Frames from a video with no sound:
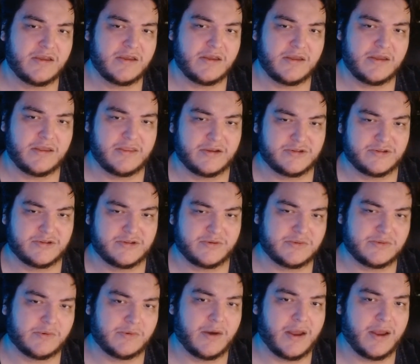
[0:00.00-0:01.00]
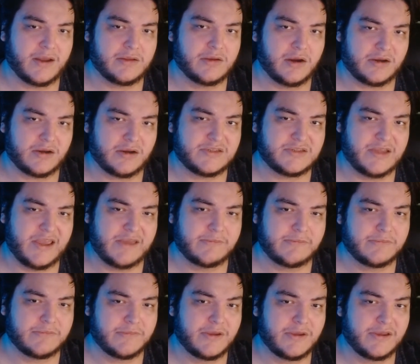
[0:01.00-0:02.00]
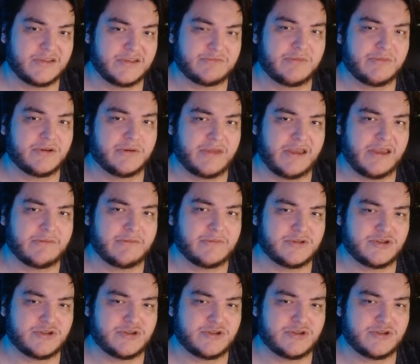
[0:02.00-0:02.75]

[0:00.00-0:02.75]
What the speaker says: and there's a reason why Clark's name, his middle name, is